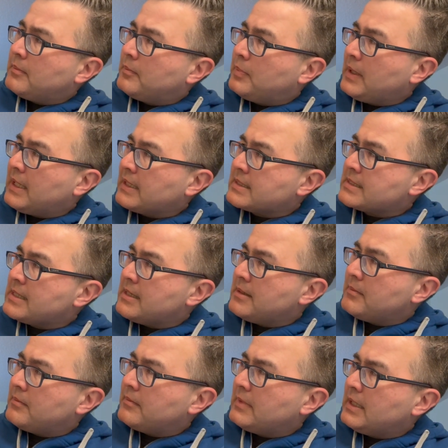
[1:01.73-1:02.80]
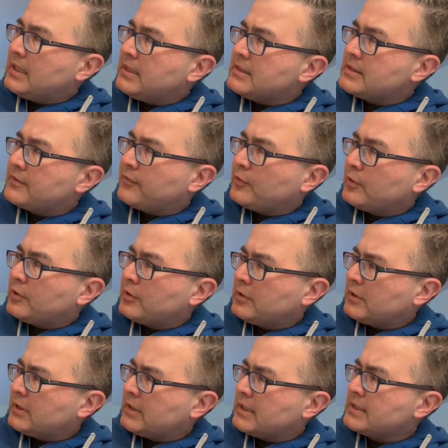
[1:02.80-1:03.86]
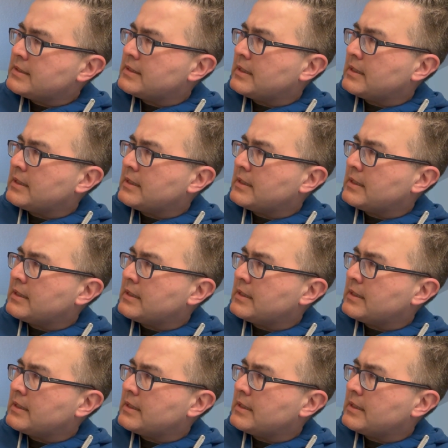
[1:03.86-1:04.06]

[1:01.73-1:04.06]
but um, it is for this